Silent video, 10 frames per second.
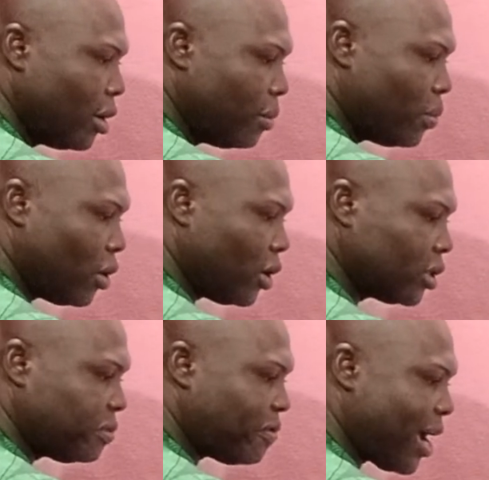plus
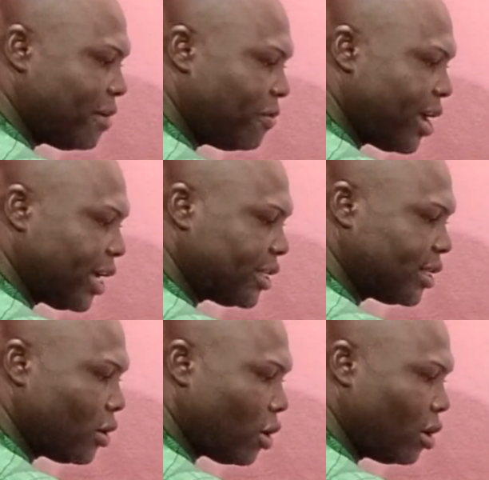5x
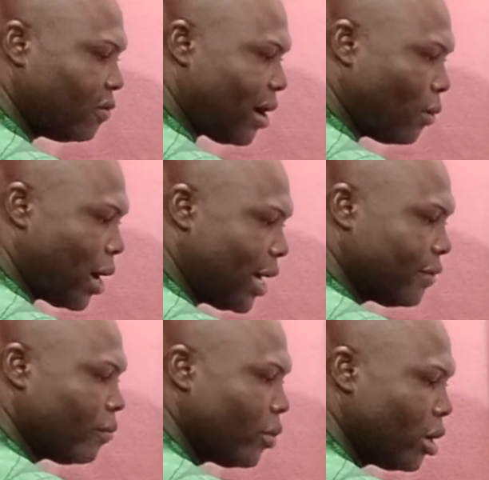all over 1
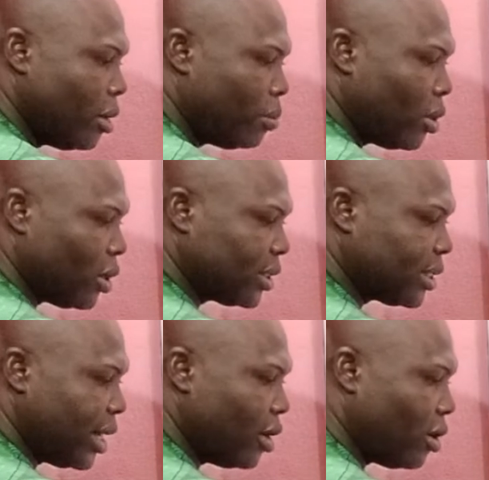plus
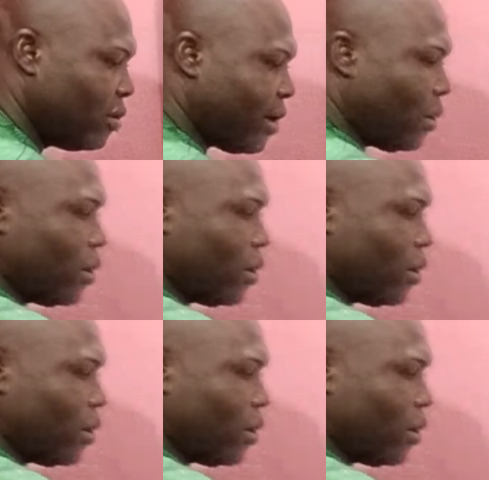3 all over 1.